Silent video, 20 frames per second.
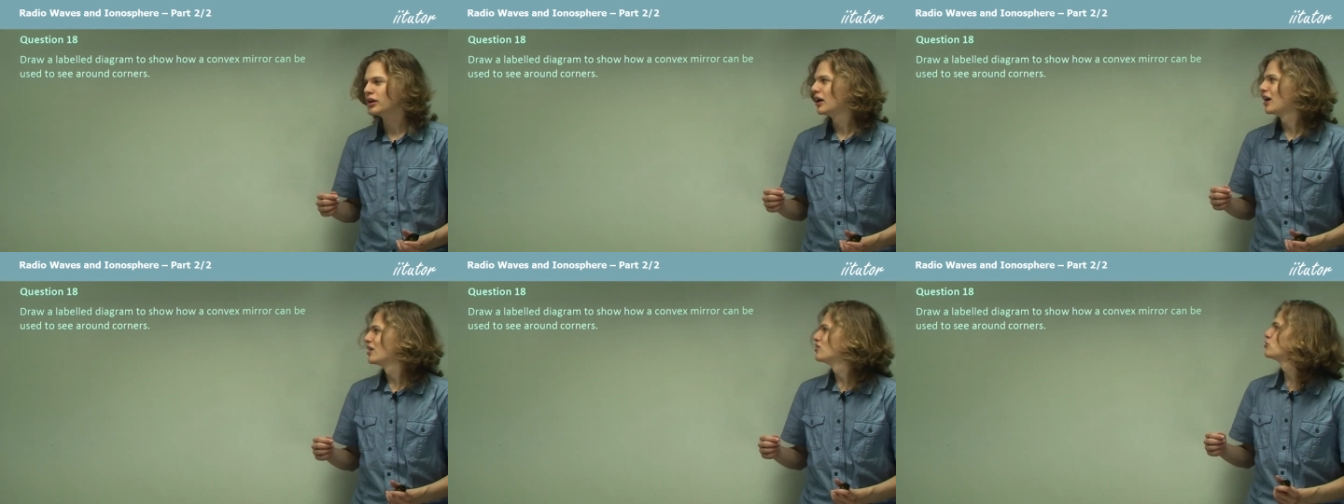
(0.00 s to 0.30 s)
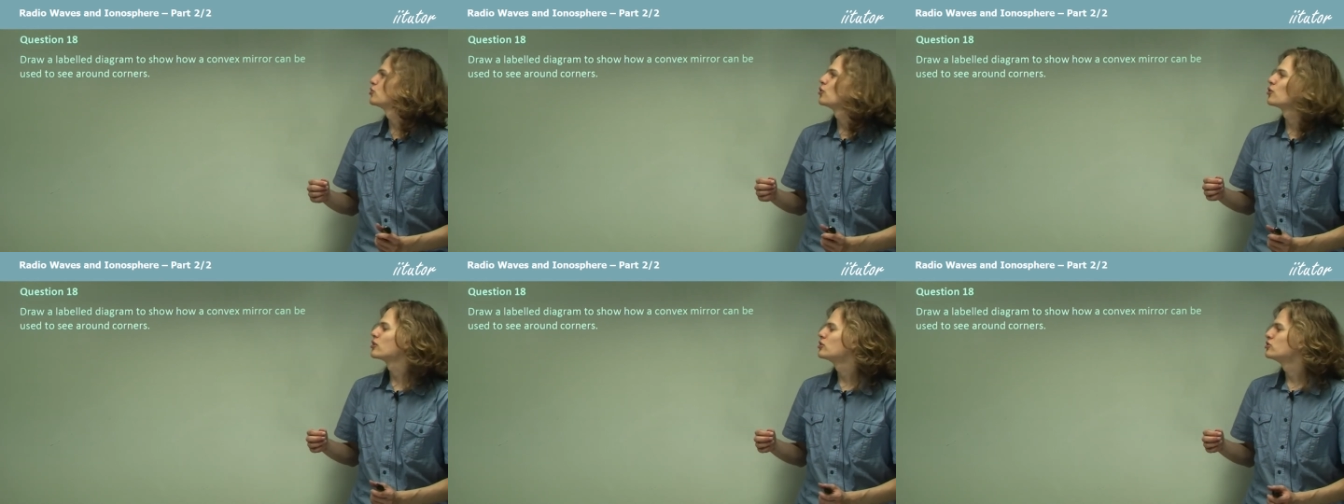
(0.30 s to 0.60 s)
and
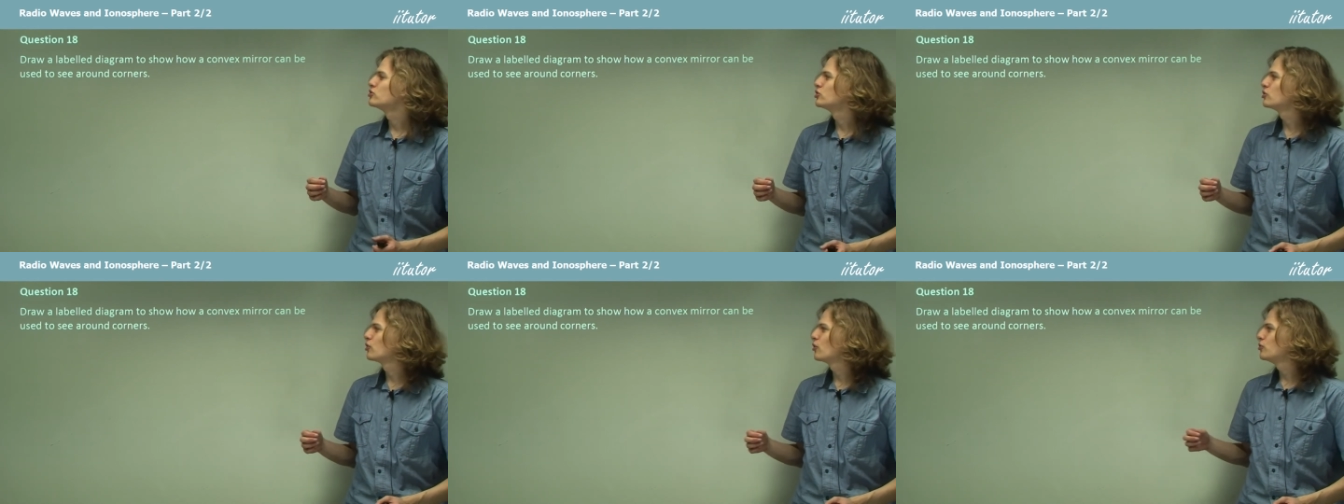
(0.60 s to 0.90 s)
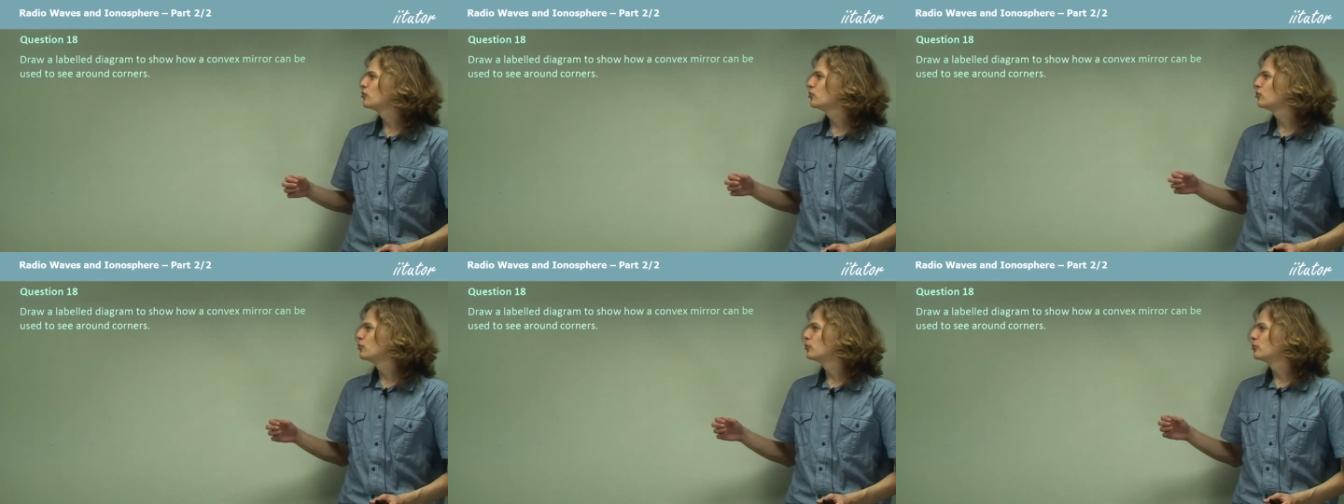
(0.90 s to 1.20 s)
so can show
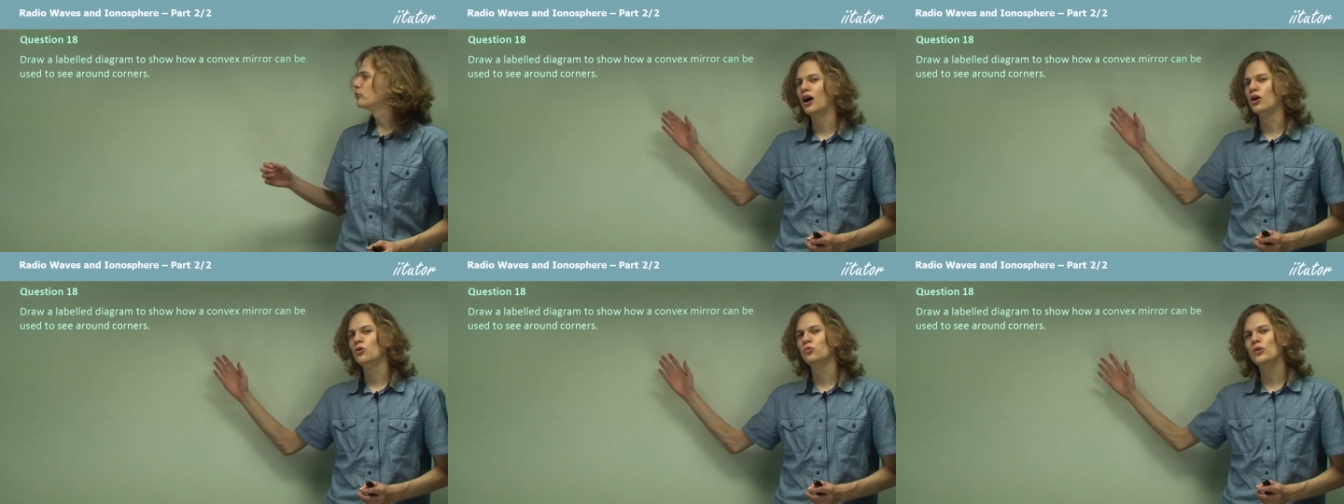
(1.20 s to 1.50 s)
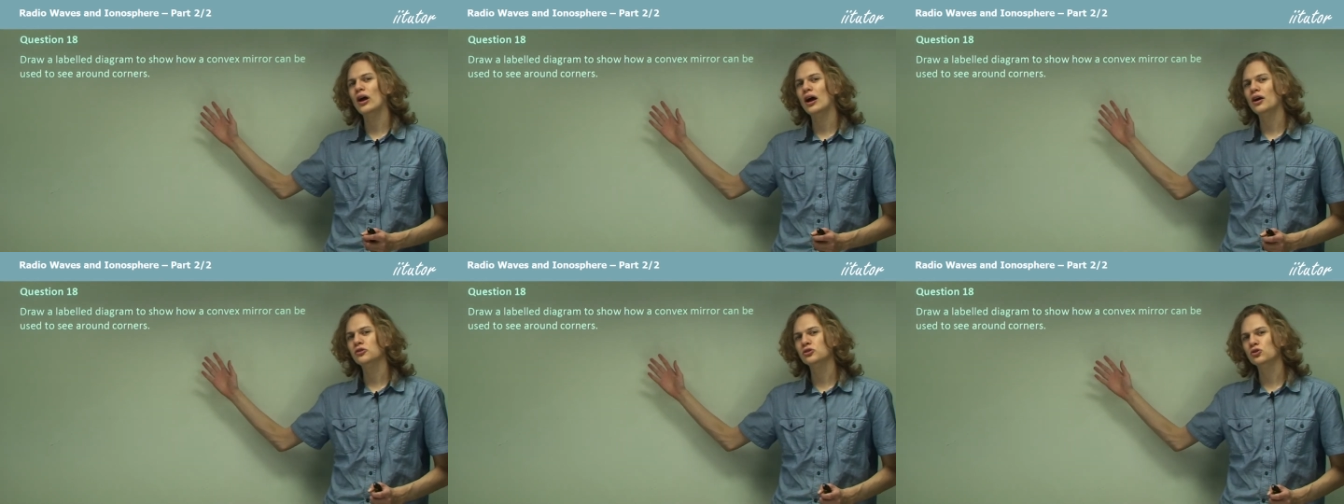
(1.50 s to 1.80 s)
you
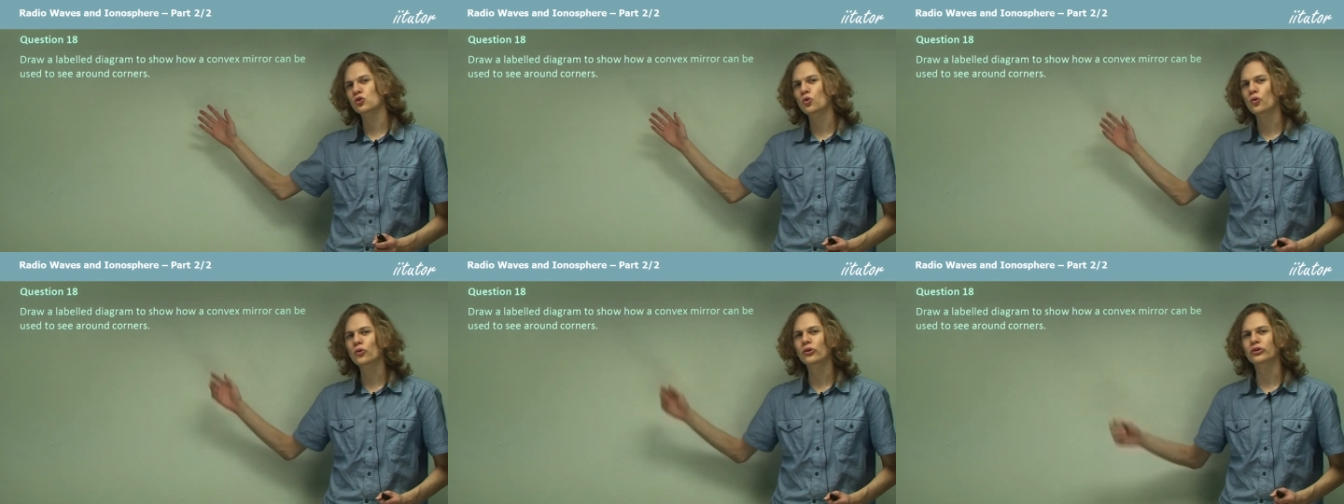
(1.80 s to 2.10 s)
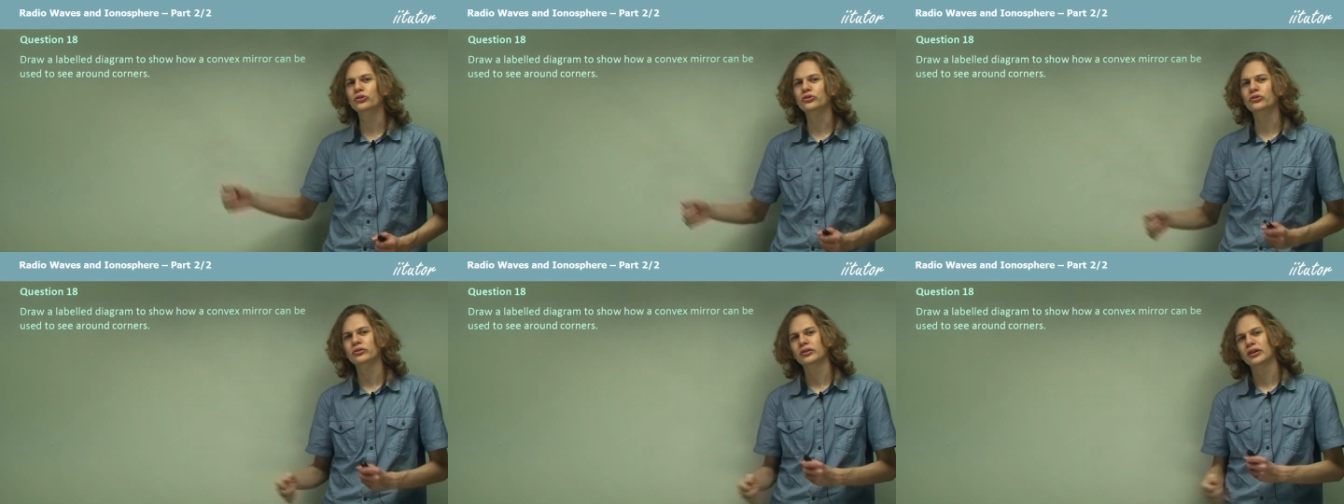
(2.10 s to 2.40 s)
around
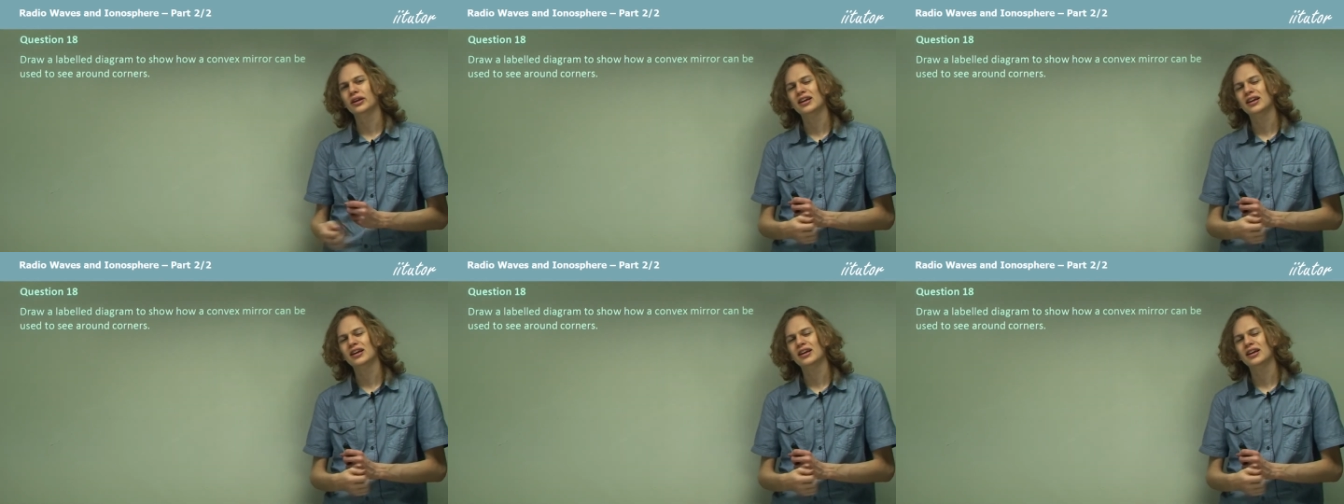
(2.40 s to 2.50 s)
corners